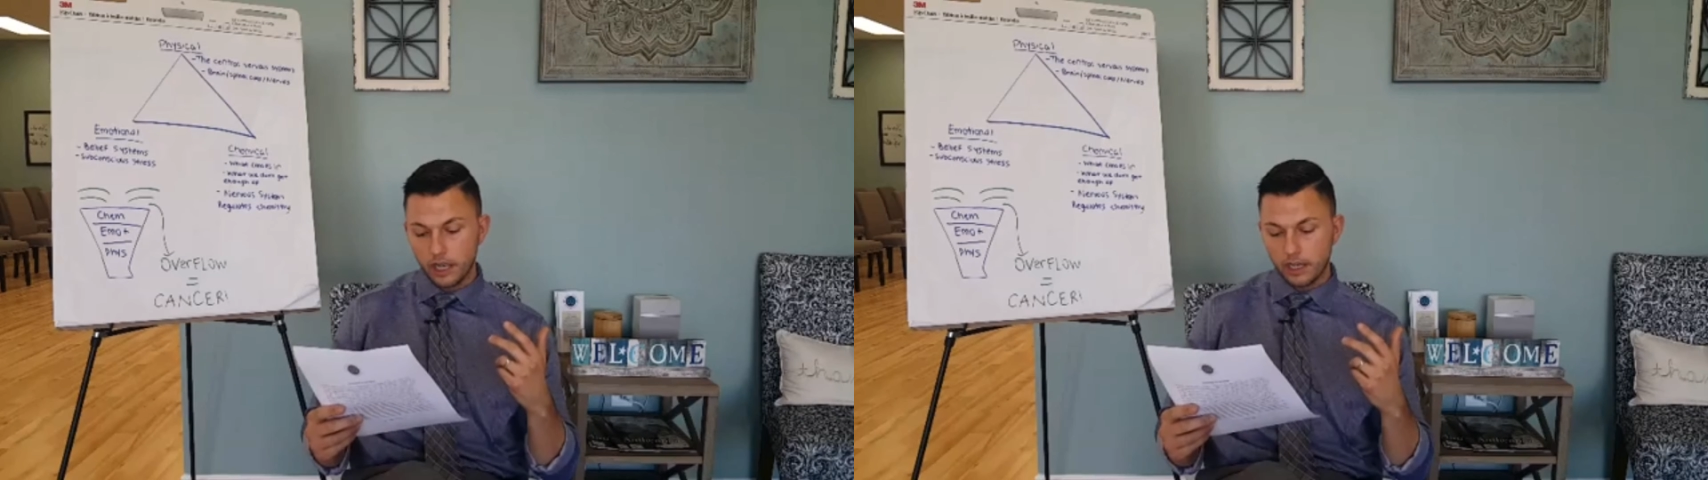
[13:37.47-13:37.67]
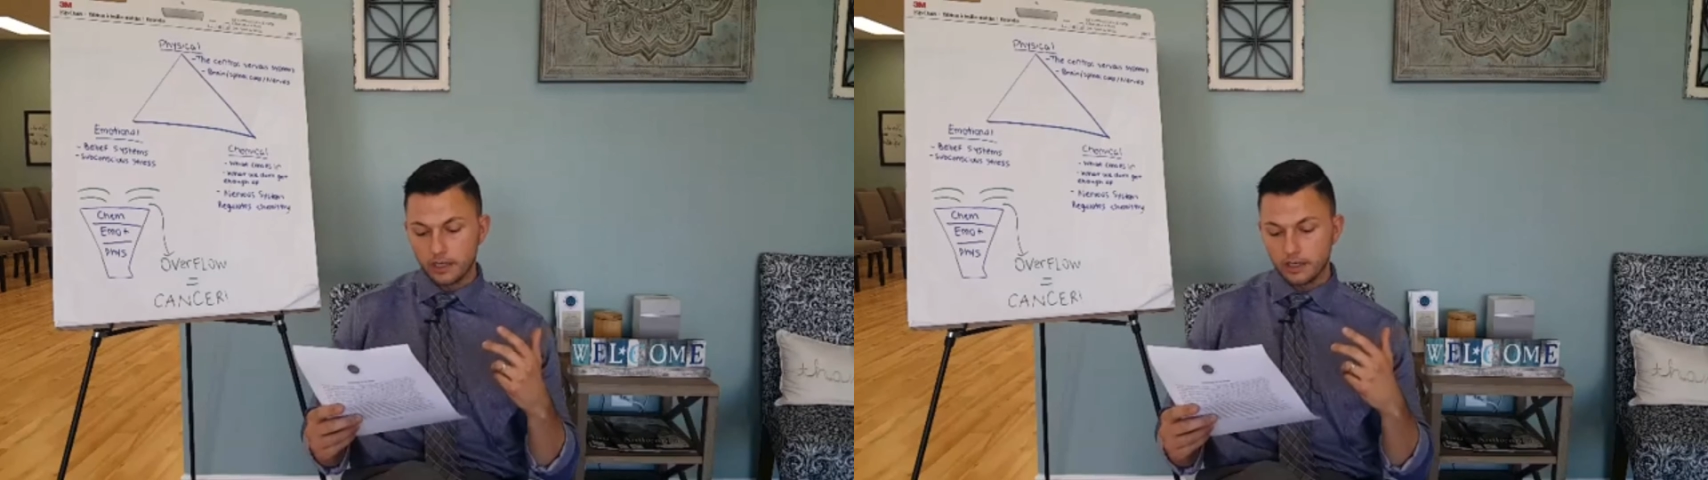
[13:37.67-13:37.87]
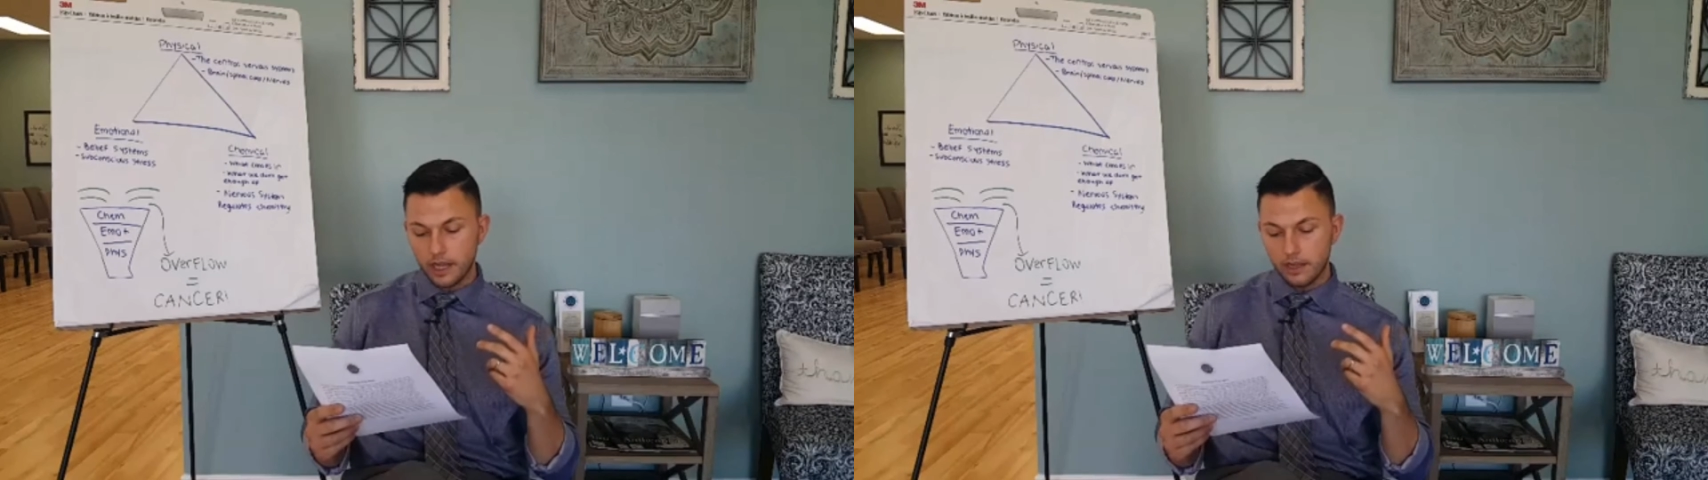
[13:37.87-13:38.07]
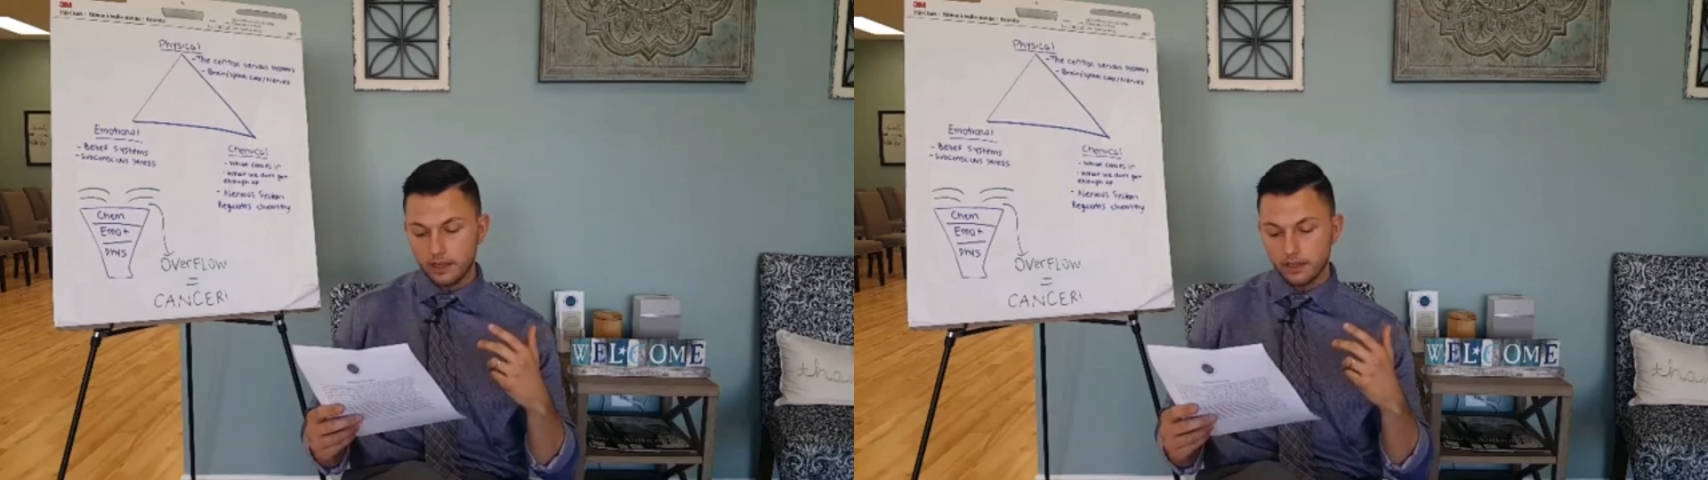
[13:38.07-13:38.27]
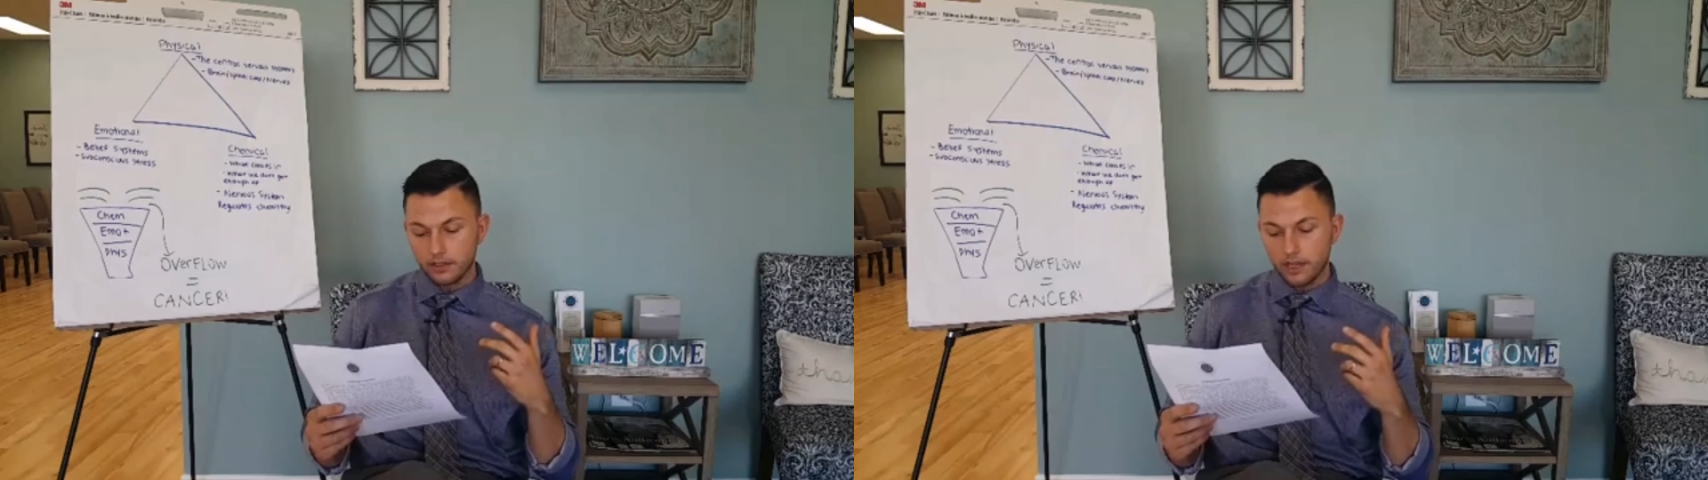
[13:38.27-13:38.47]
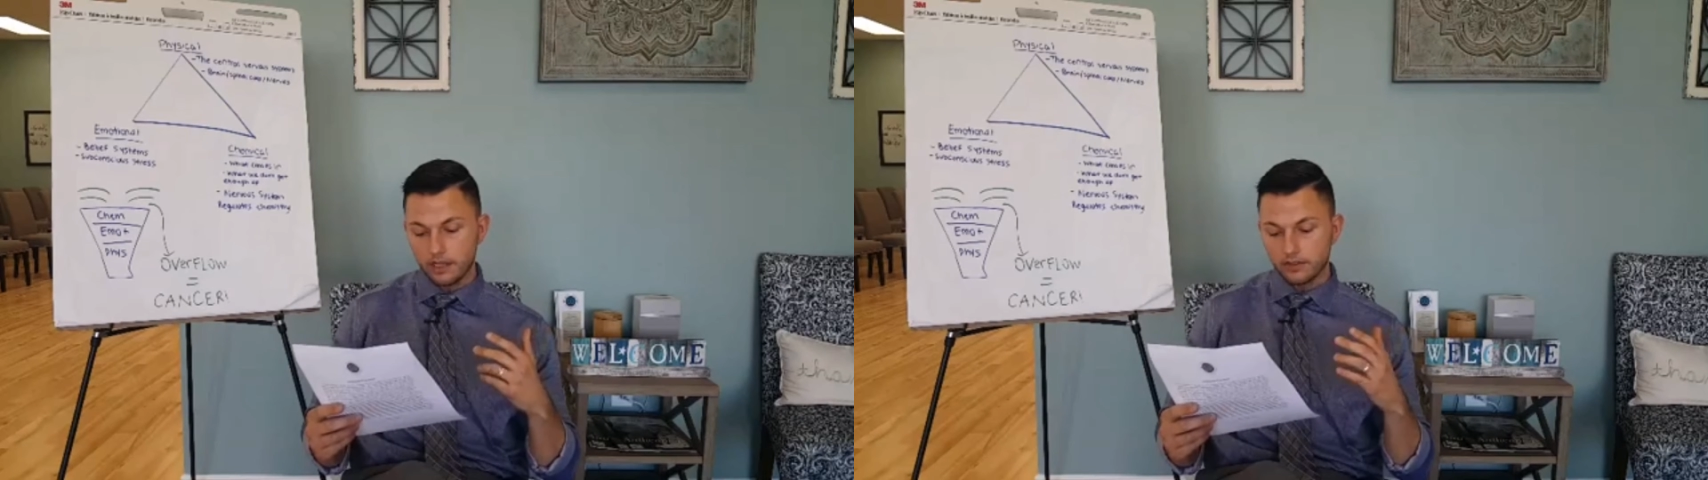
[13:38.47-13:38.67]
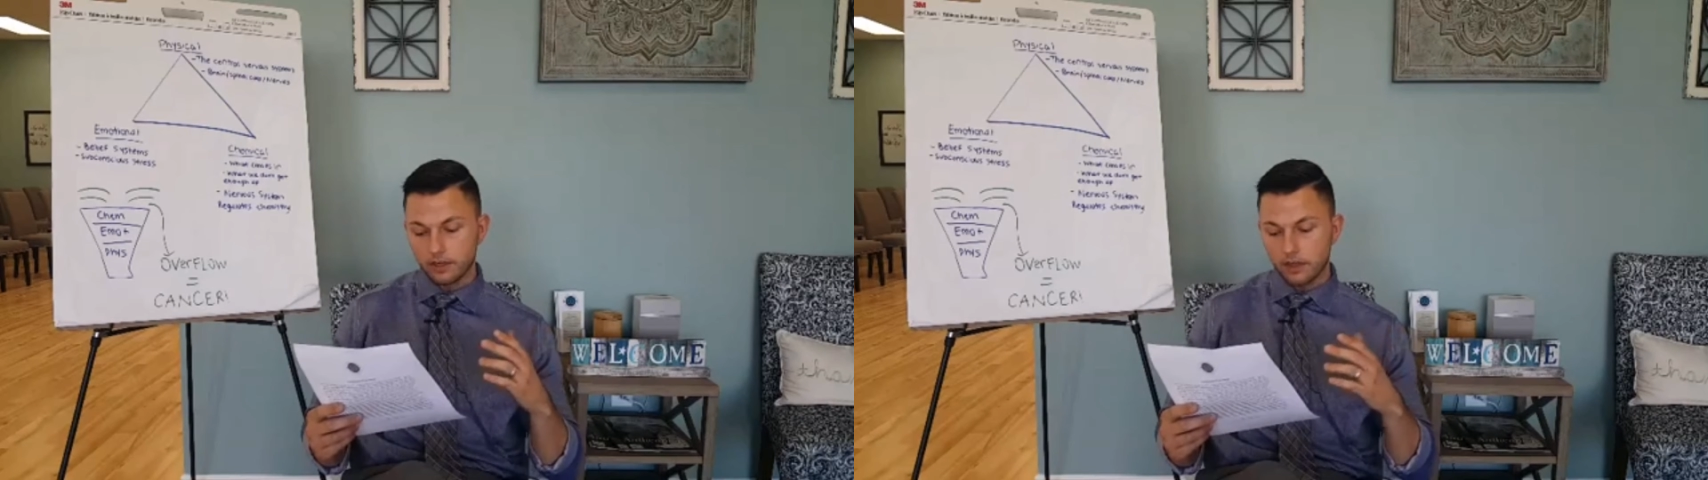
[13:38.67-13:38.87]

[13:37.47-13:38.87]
and contains